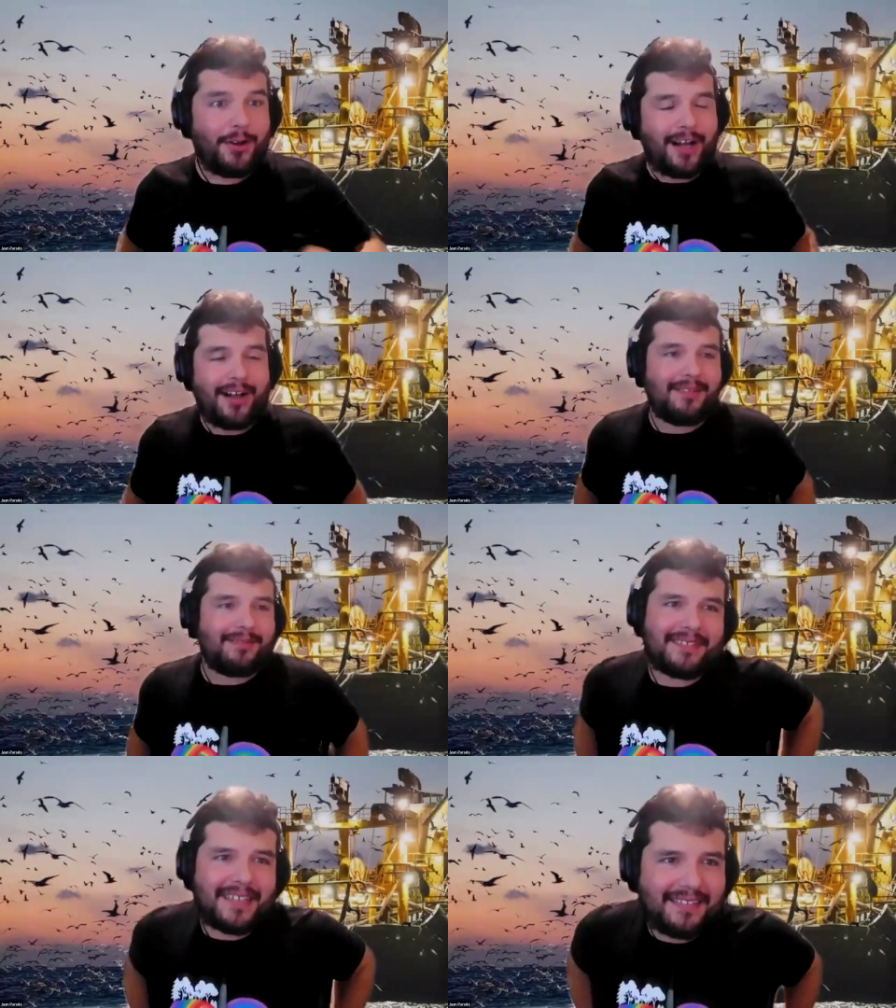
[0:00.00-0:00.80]

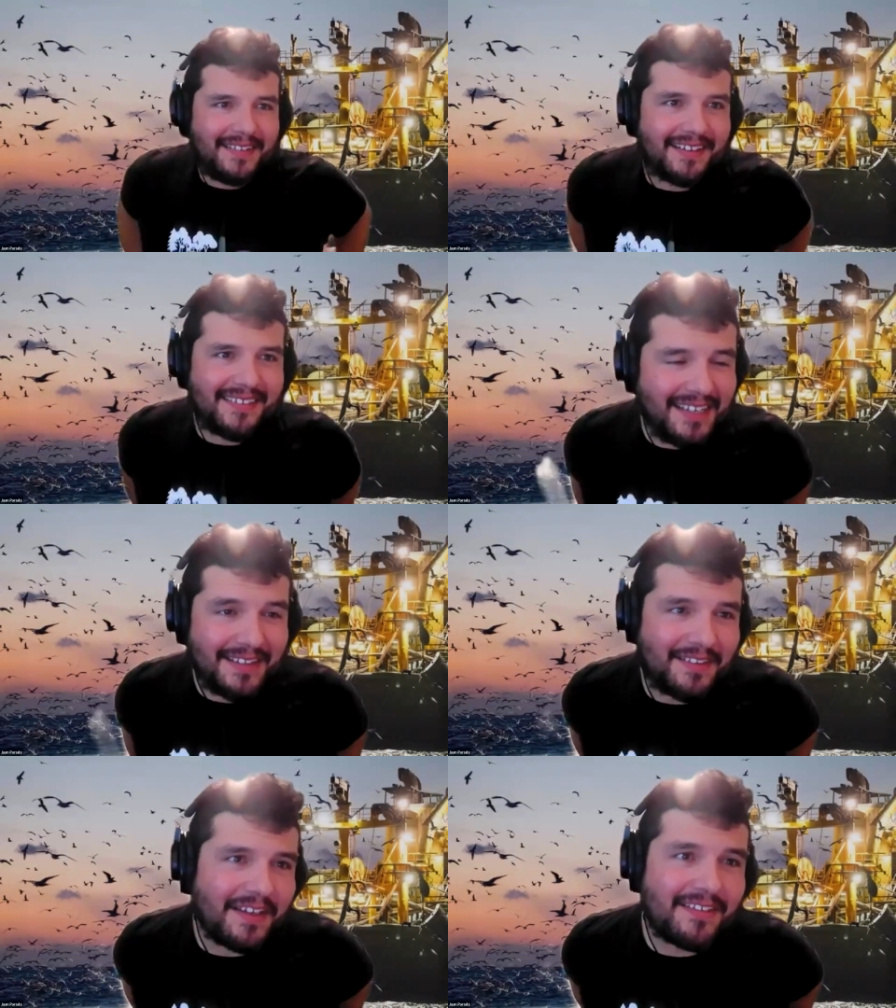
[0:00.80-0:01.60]
No, that's
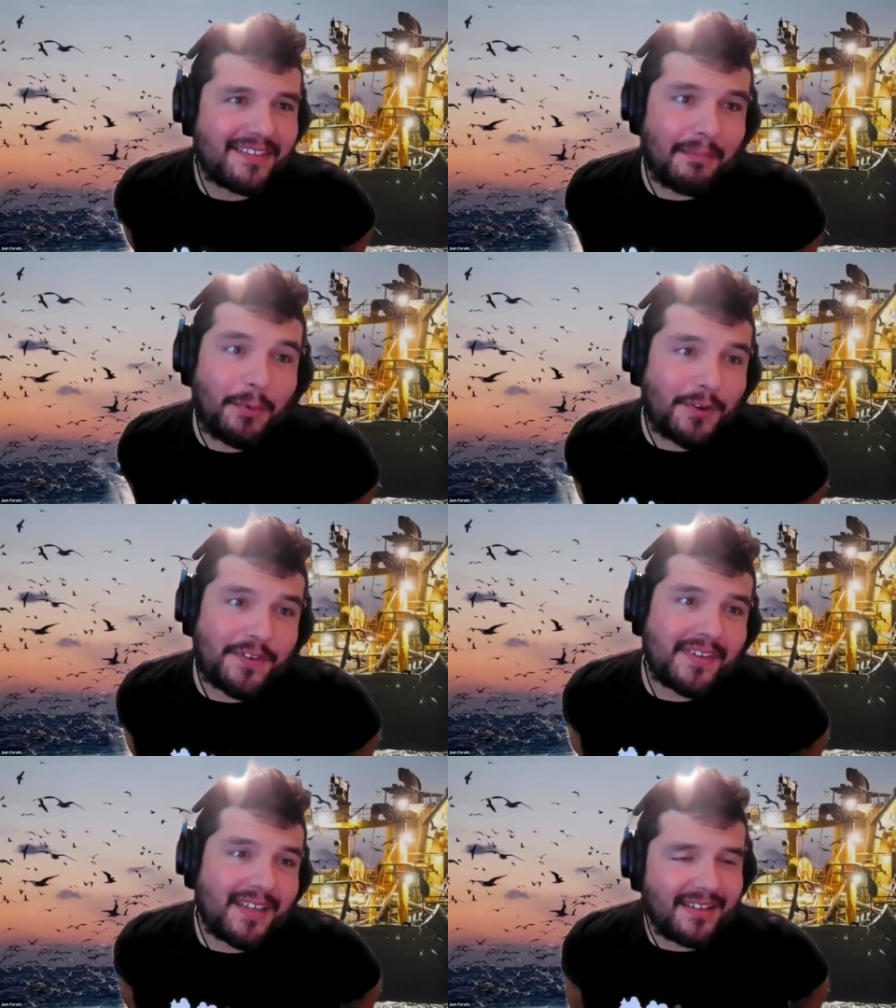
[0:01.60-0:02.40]
it. It's a
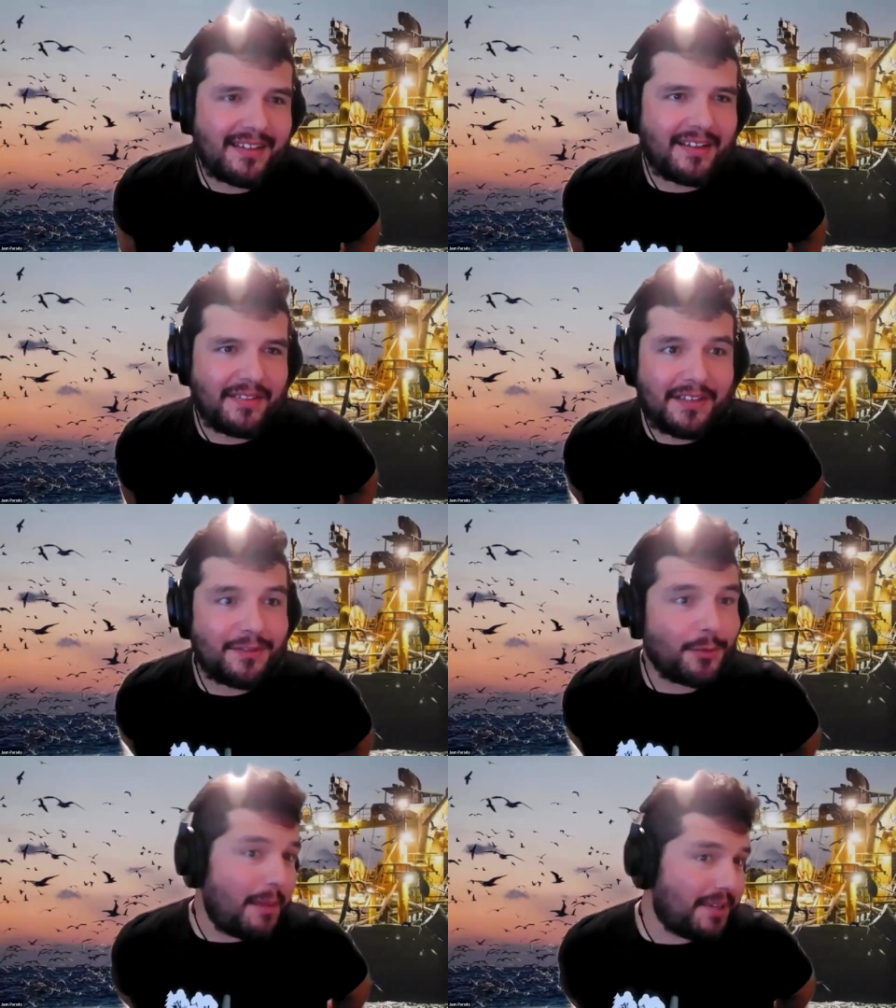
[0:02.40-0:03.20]
process that
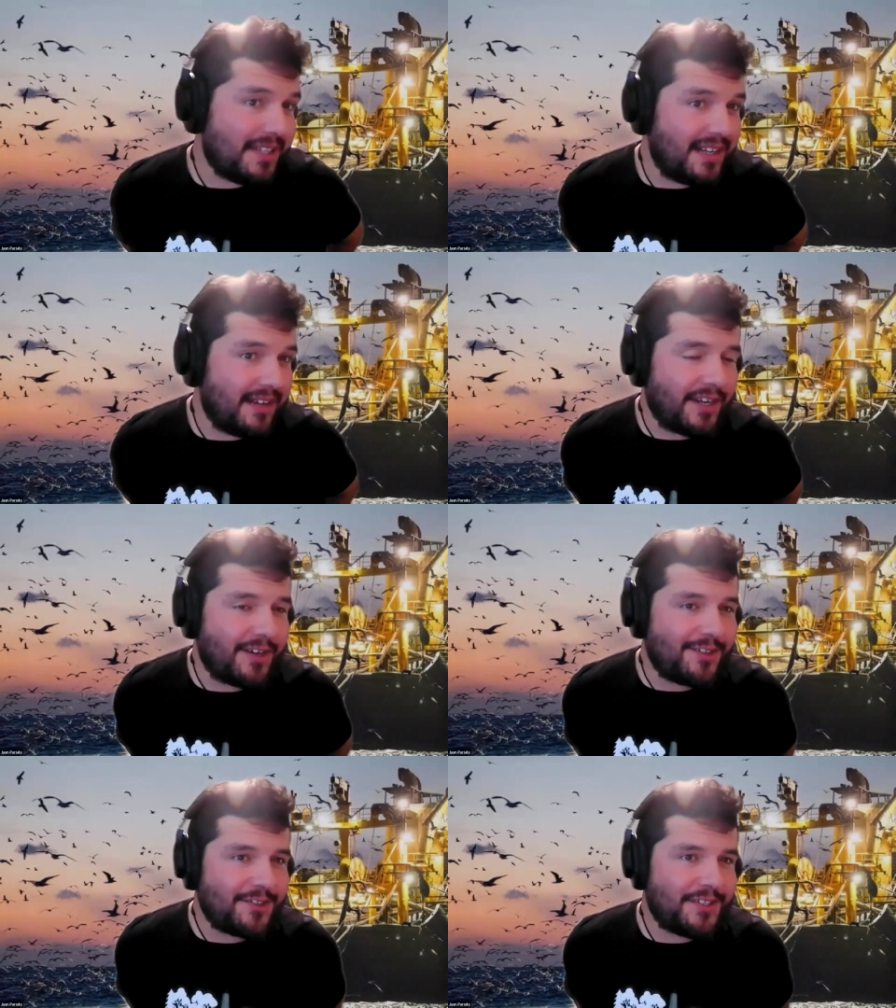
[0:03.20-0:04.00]
needs to happen in every
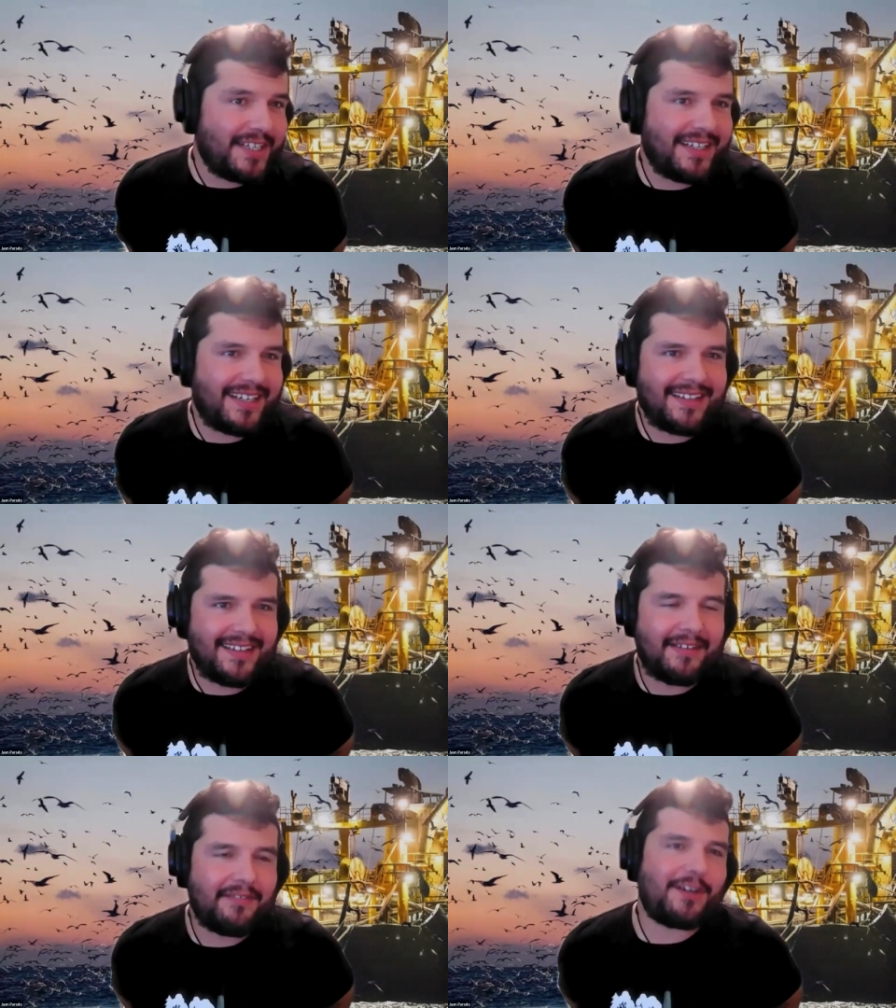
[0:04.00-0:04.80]
country,
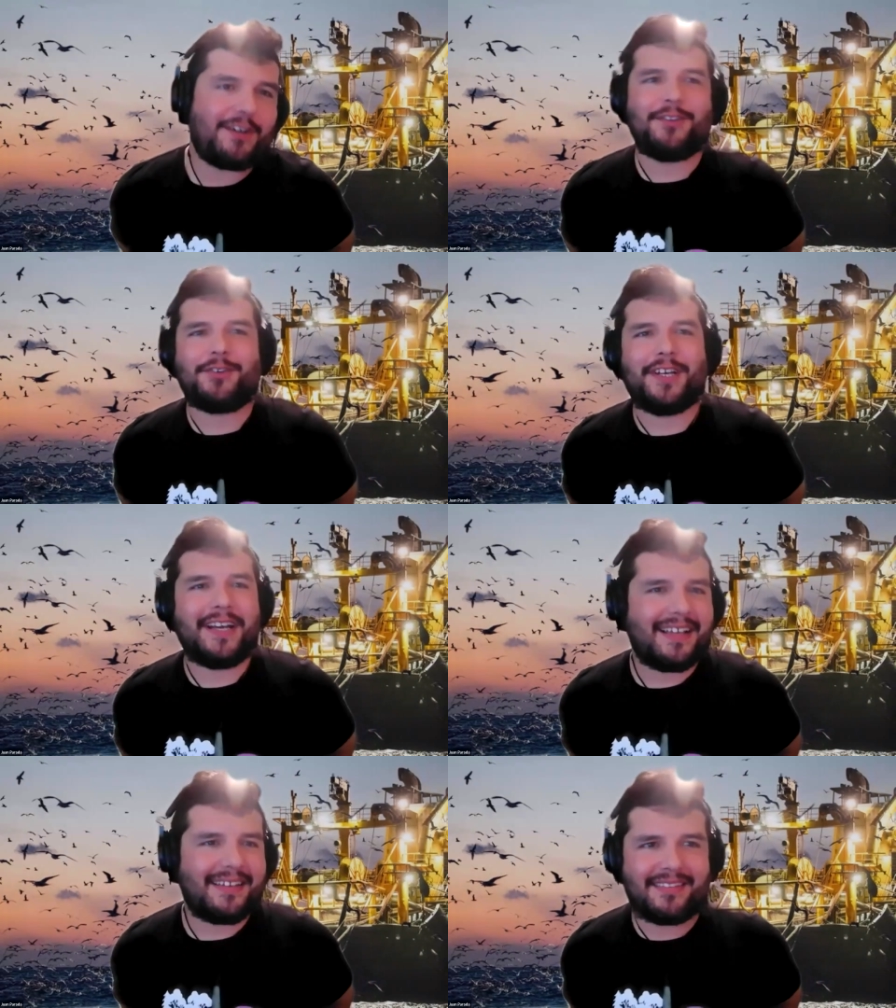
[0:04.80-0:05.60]
and every country
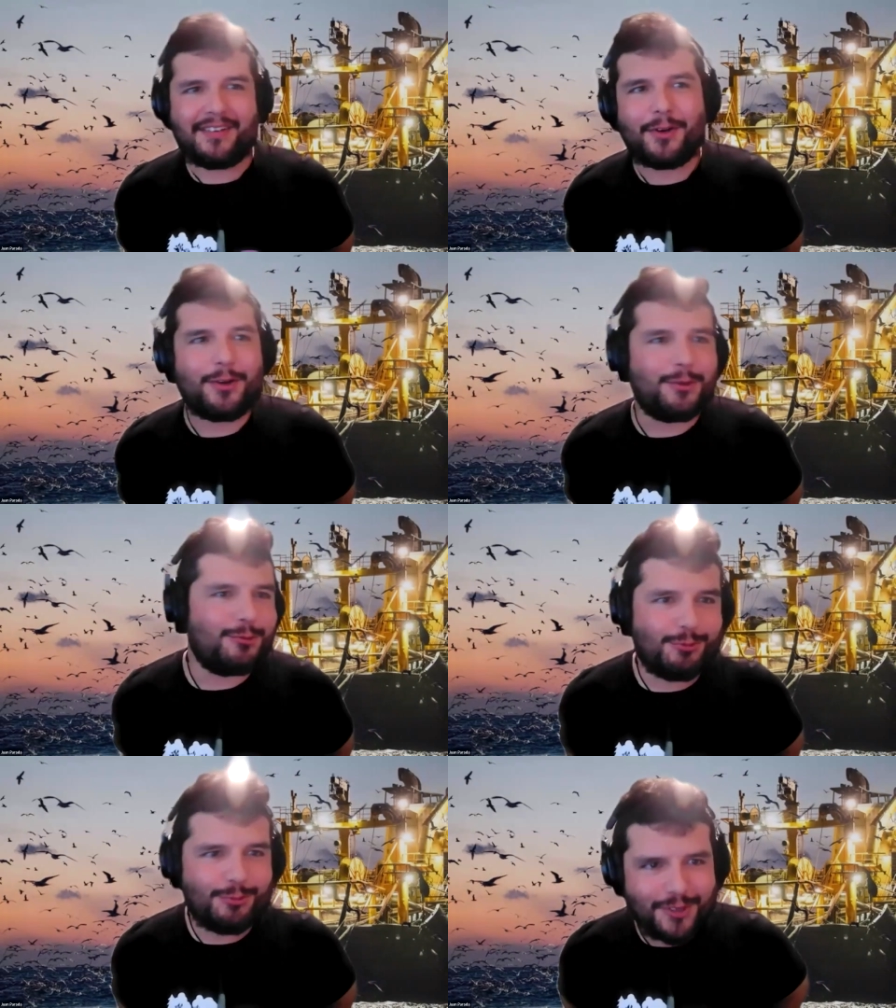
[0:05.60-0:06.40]
has their
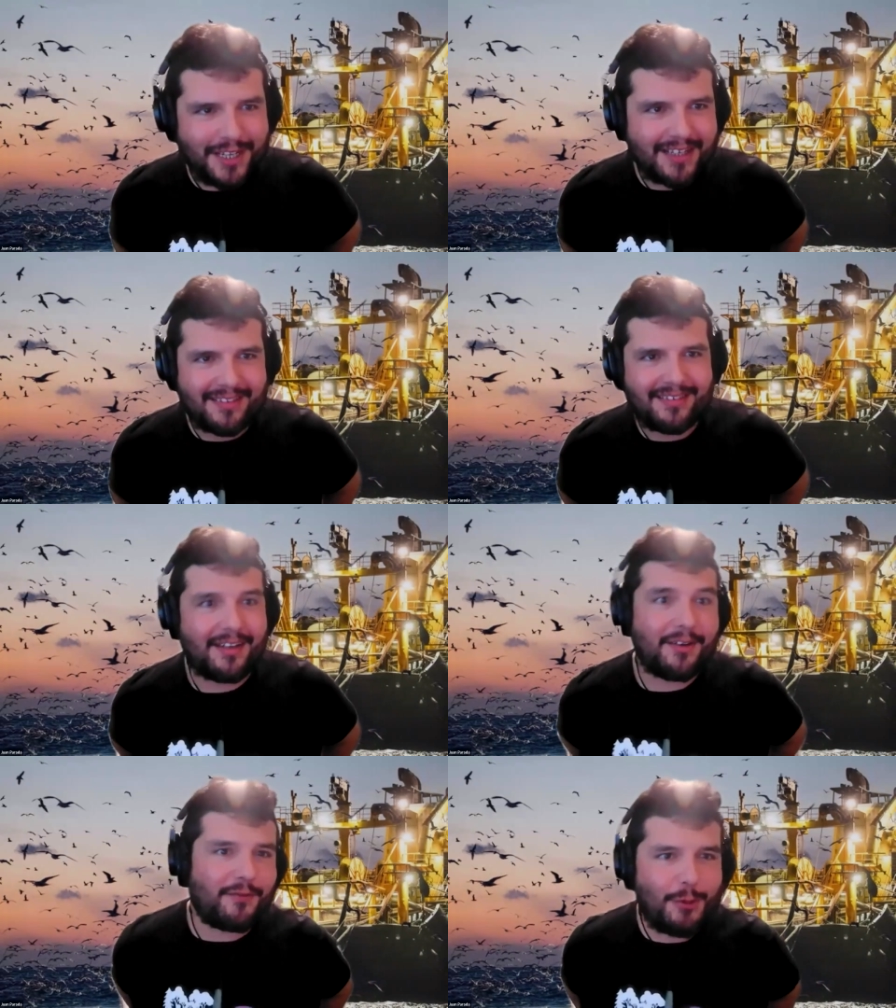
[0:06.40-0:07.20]
own like
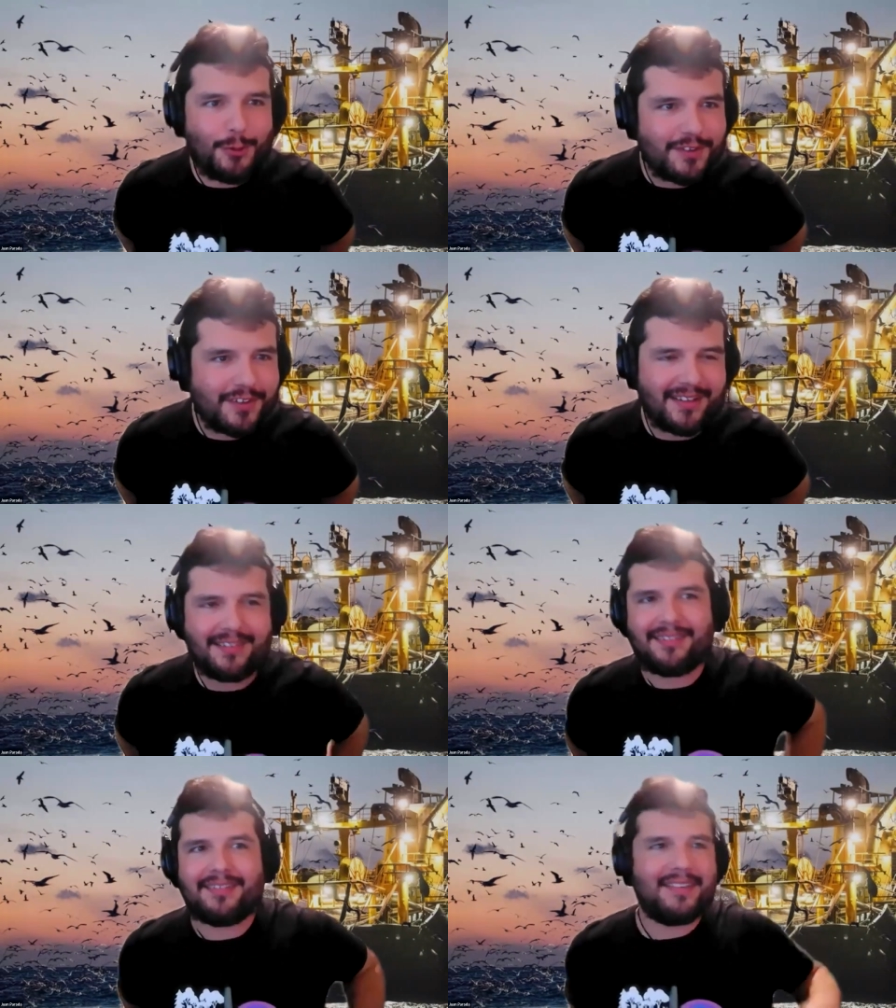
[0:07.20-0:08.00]
set of rules
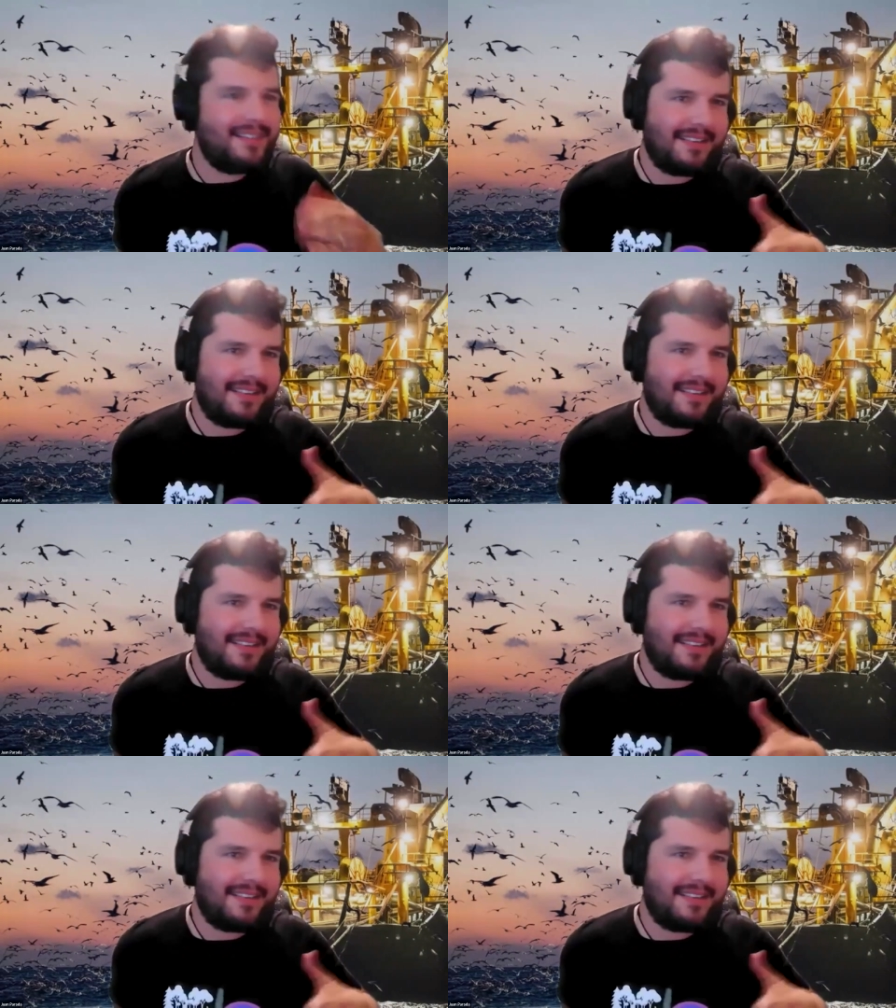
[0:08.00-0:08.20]
and